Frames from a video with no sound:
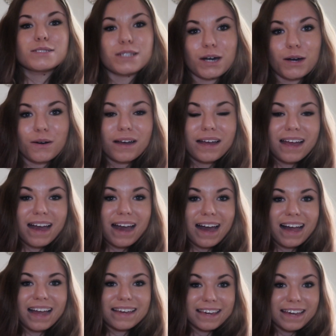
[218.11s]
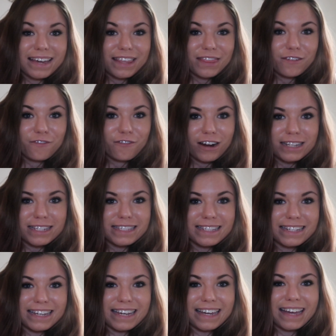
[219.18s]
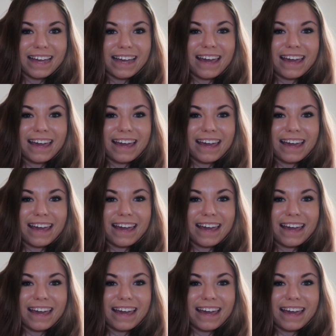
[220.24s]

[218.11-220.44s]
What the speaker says: So I get in the front seat